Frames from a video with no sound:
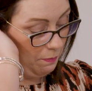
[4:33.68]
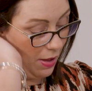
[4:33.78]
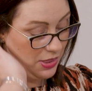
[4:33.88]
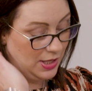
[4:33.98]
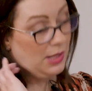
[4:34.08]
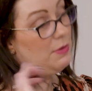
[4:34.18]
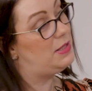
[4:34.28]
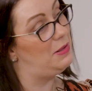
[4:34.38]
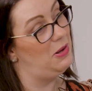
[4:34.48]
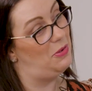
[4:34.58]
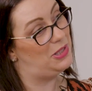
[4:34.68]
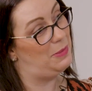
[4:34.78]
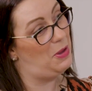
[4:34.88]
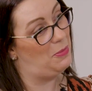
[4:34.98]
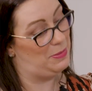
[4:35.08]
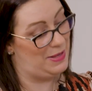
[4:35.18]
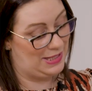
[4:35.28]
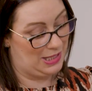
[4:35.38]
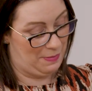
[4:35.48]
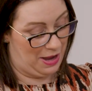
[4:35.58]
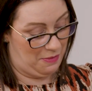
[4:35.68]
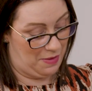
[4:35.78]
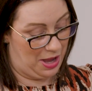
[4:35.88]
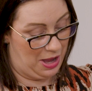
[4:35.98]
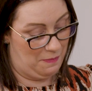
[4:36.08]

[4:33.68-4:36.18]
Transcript: But I think there is lots to be optimistic about.